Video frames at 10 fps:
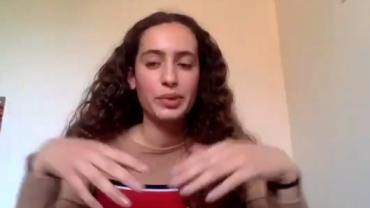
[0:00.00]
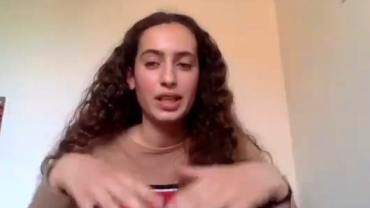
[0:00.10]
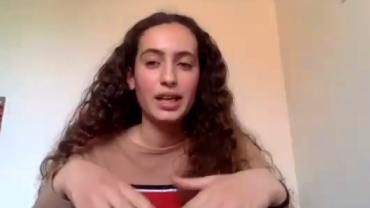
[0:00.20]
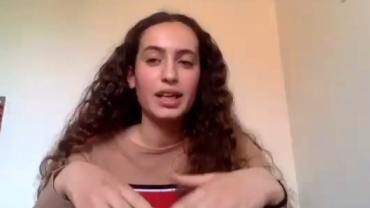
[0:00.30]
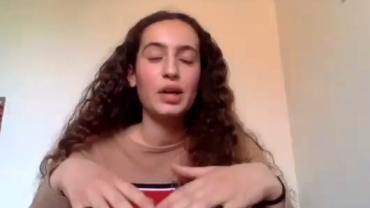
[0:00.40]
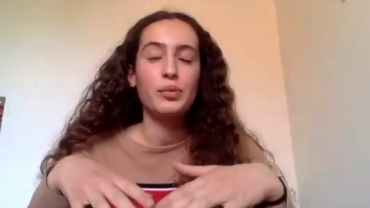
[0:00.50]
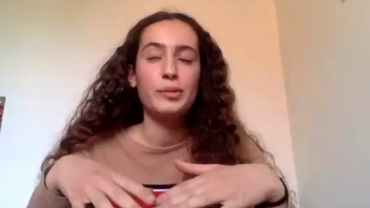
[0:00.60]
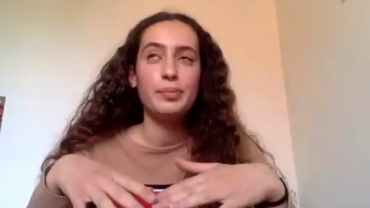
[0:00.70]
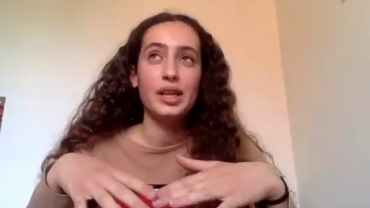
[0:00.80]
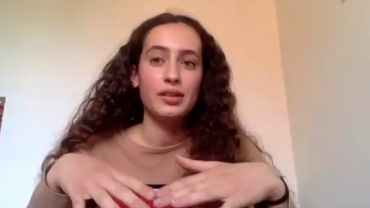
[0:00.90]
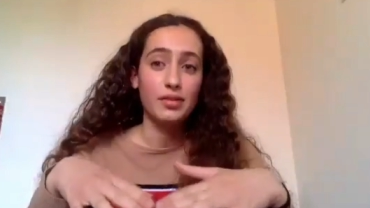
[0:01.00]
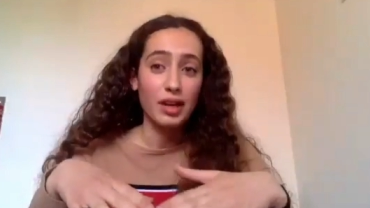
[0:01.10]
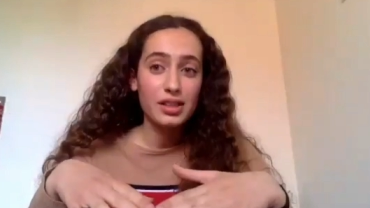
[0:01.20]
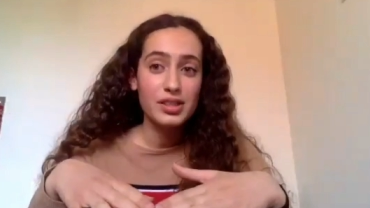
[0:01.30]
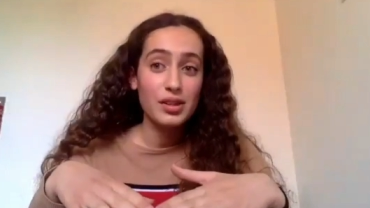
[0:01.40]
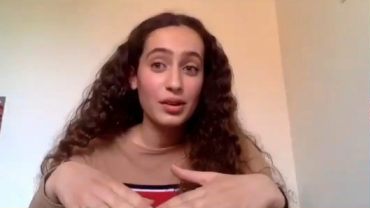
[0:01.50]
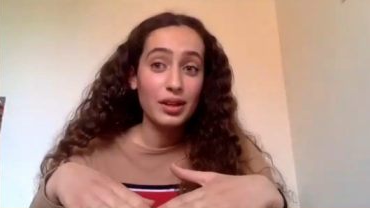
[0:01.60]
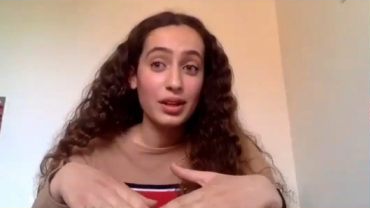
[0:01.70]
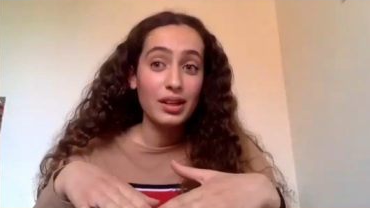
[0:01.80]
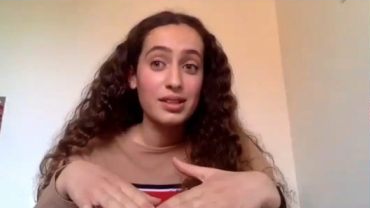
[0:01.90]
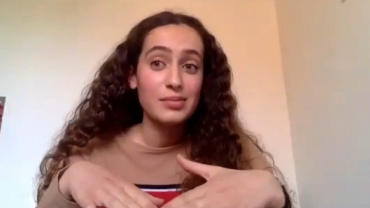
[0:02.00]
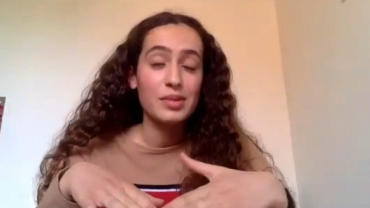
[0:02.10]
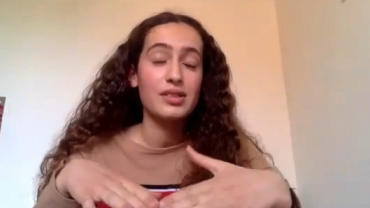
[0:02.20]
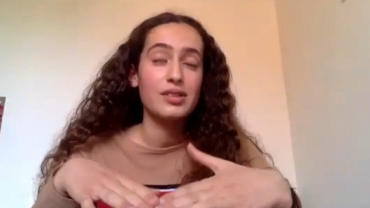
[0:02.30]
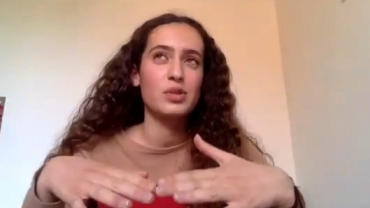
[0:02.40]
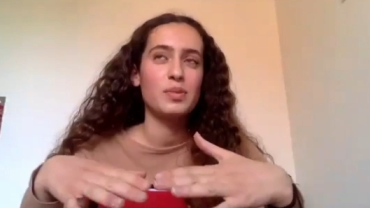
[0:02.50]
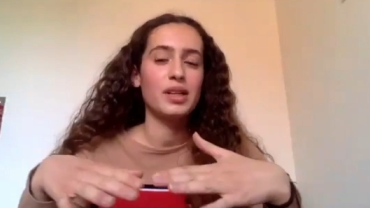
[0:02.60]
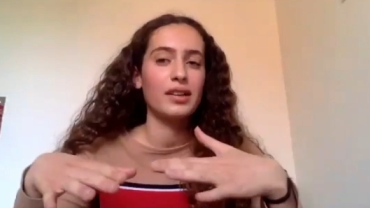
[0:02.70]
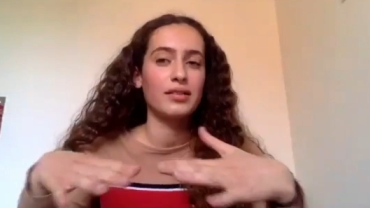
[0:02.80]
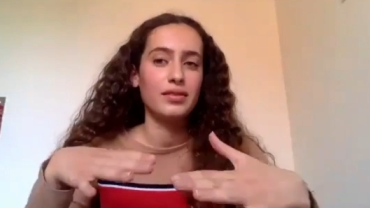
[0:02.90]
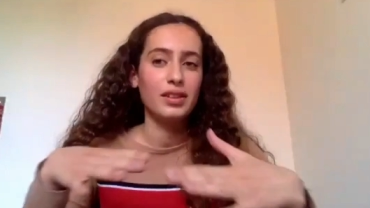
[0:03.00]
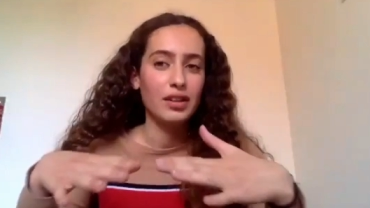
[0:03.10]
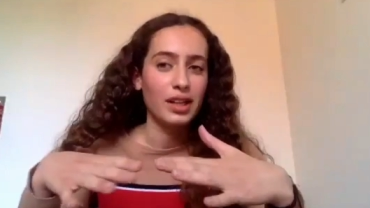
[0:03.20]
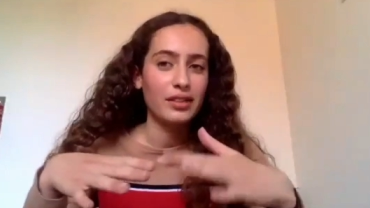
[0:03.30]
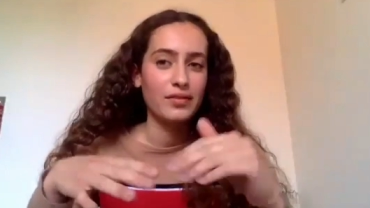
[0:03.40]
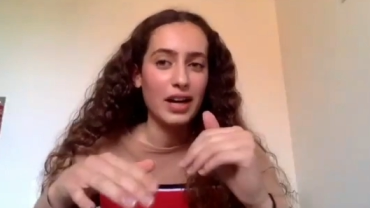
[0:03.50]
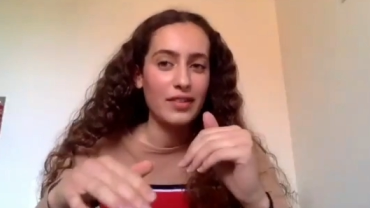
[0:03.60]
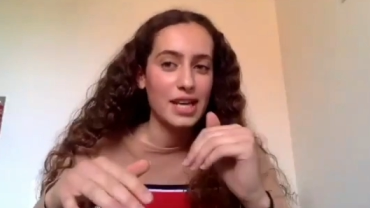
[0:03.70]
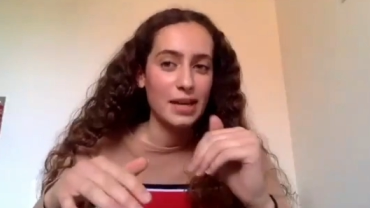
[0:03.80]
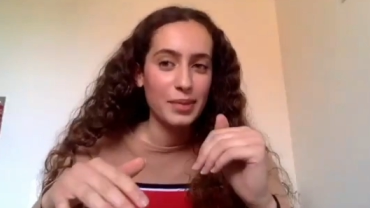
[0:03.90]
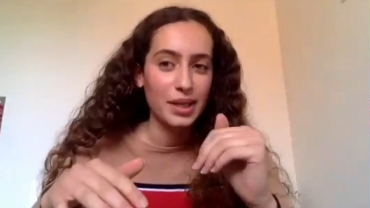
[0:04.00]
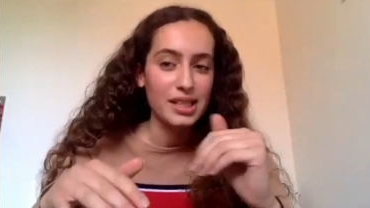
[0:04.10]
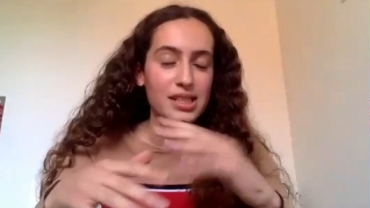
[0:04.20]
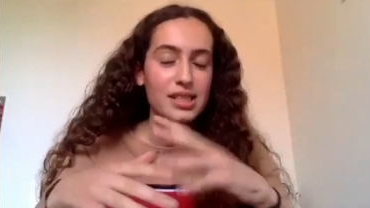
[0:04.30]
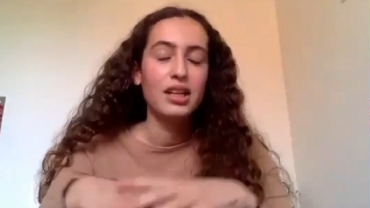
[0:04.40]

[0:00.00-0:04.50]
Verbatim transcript: but like I would be in a rush, so it sometimes it'd just be like, you know like five ten minutes